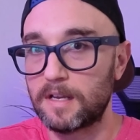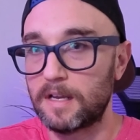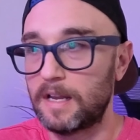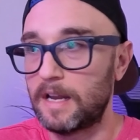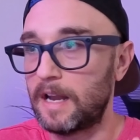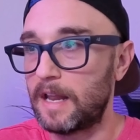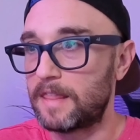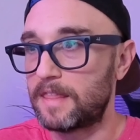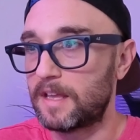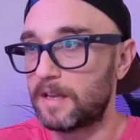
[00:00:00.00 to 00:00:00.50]

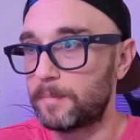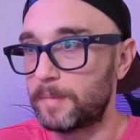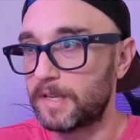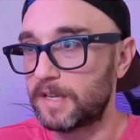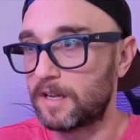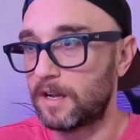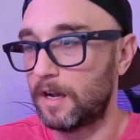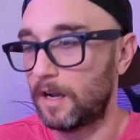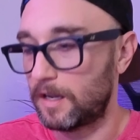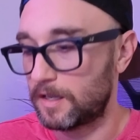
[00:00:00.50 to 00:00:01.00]
And I think
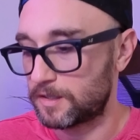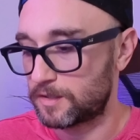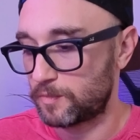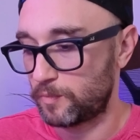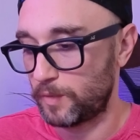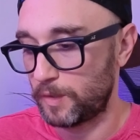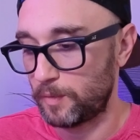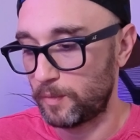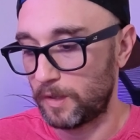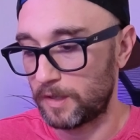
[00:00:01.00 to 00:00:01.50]
because
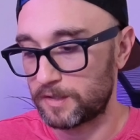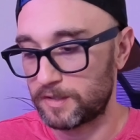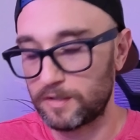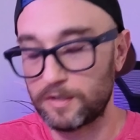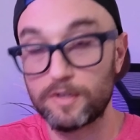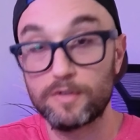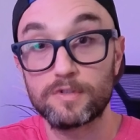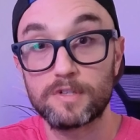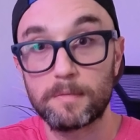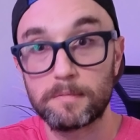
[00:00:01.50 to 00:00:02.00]
we want to
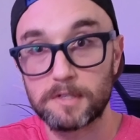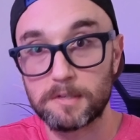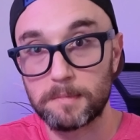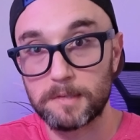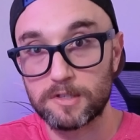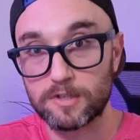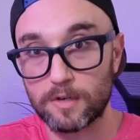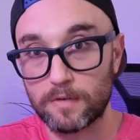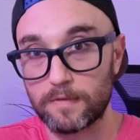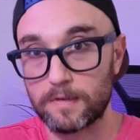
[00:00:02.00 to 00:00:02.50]
use MCP
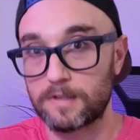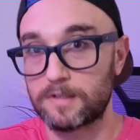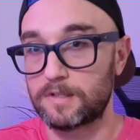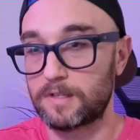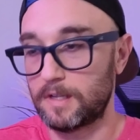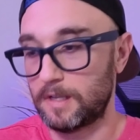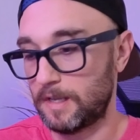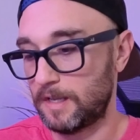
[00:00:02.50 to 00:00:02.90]
servers,